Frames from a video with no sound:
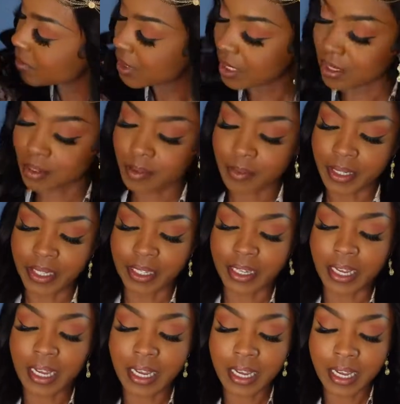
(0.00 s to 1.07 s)
Oh my
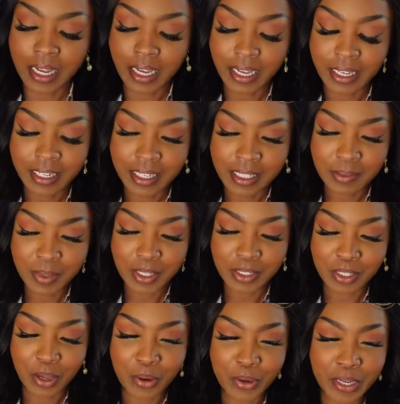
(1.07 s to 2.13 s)
God, that smells
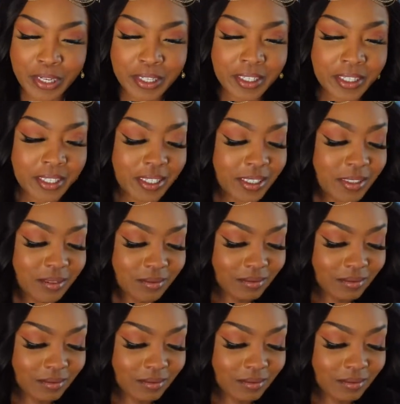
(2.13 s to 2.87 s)
so good.